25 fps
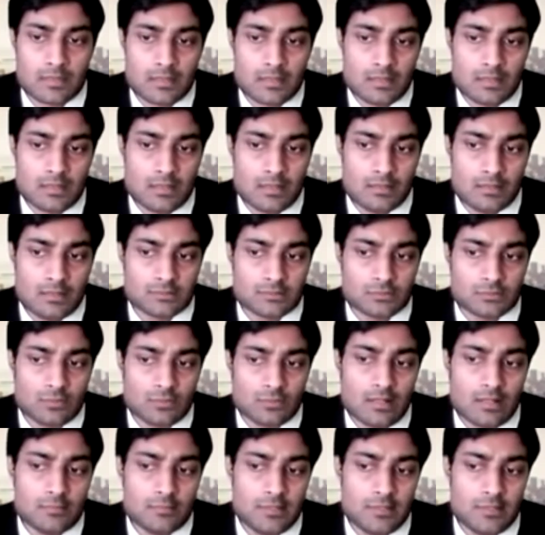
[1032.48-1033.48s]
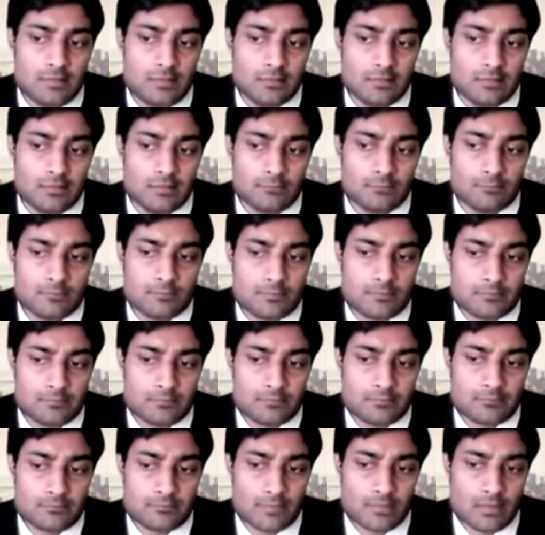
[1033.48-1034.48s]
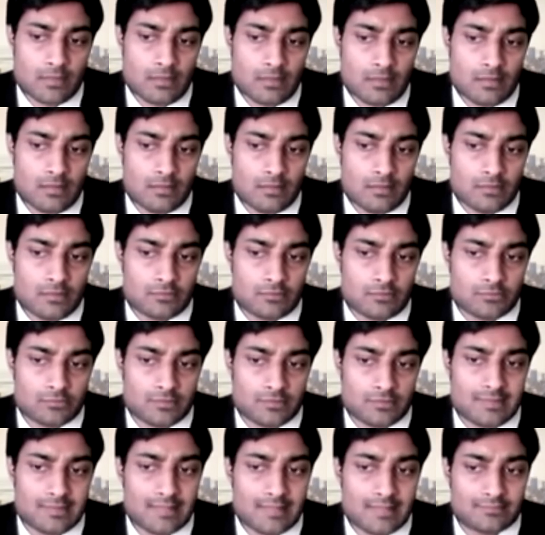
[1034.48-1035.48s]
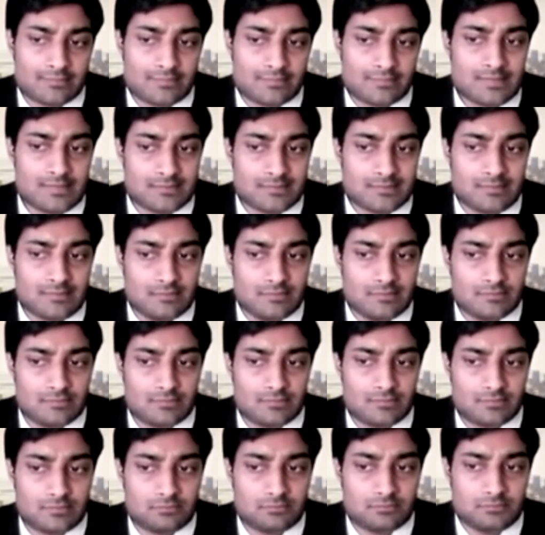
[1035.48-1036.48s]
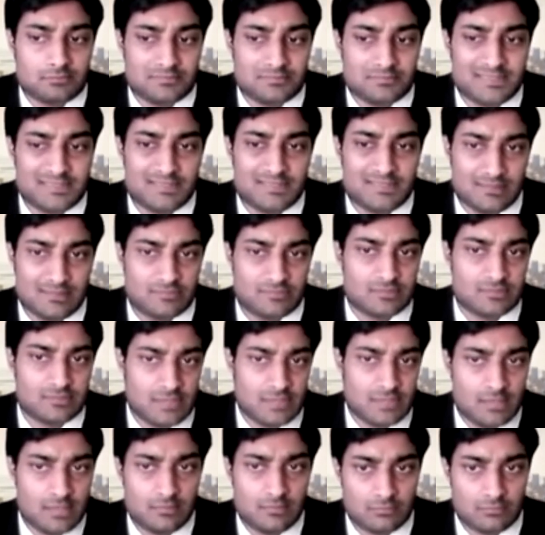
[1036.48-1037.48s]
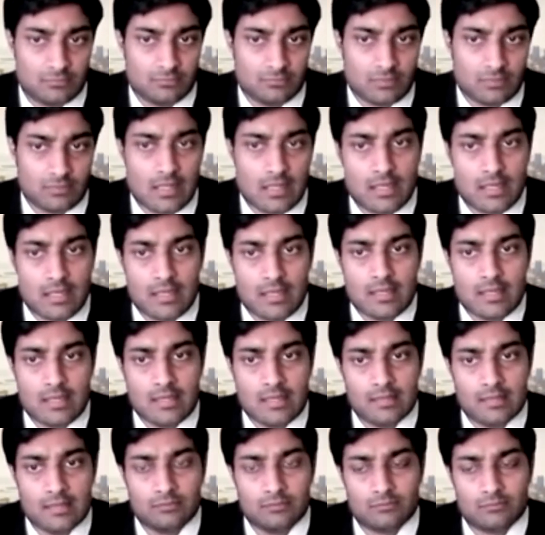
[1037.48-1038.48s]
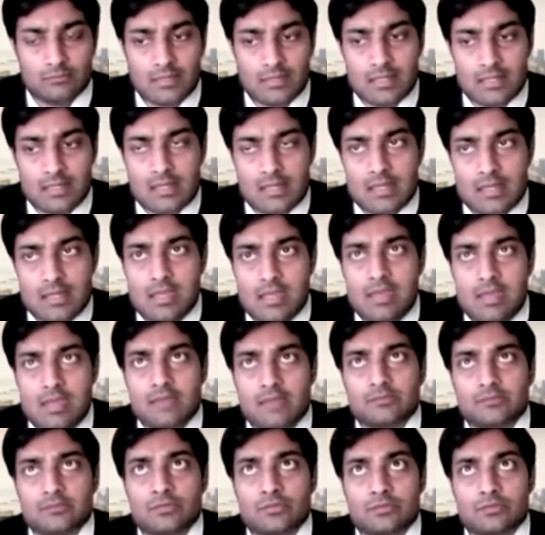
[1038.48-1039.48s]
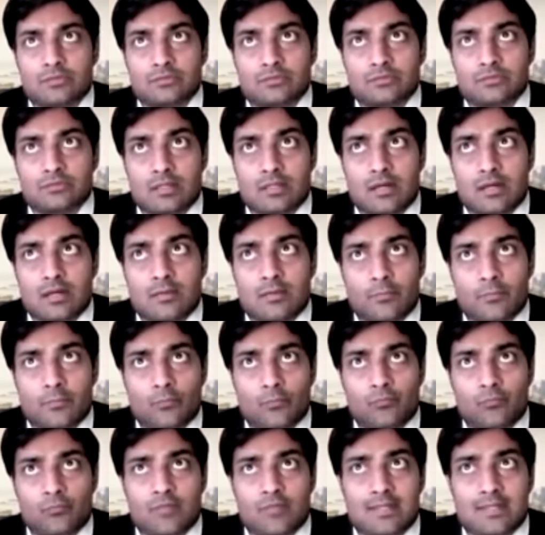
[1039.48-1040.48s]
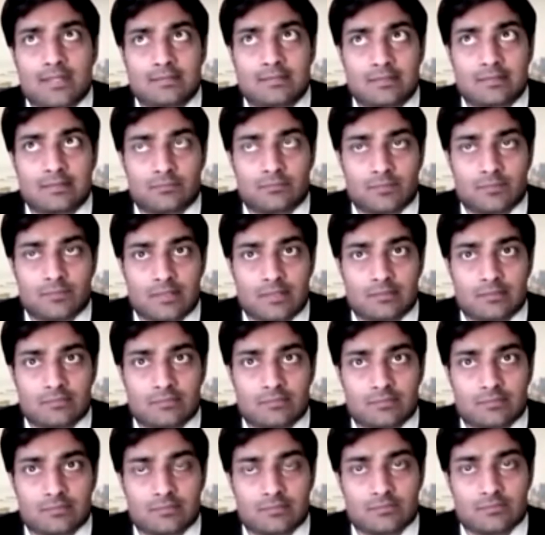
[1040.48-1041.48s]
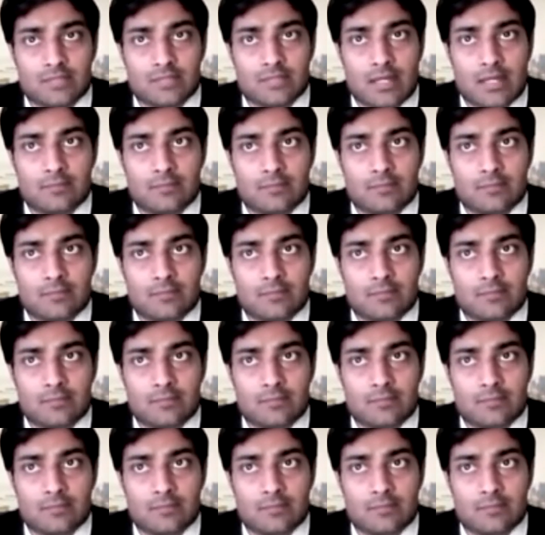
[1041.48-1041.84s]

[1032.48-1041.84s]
Sure. I mean, so the taxation is GST, and it's not very different in the sense that,